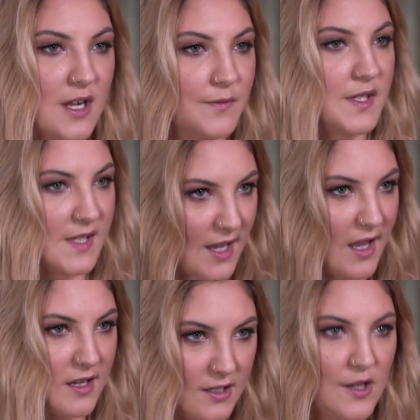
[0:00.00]
time since I
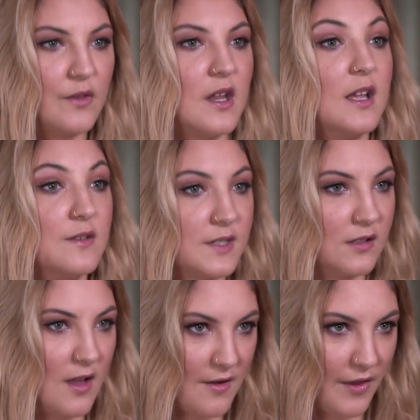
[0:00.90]
hated you that I used
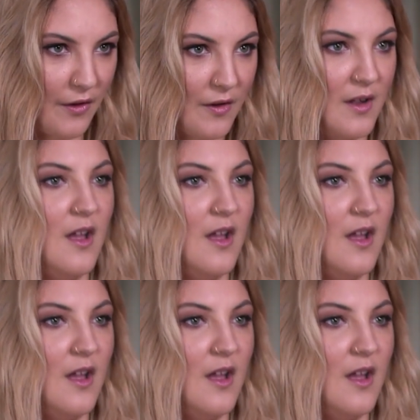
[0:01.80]
to love you.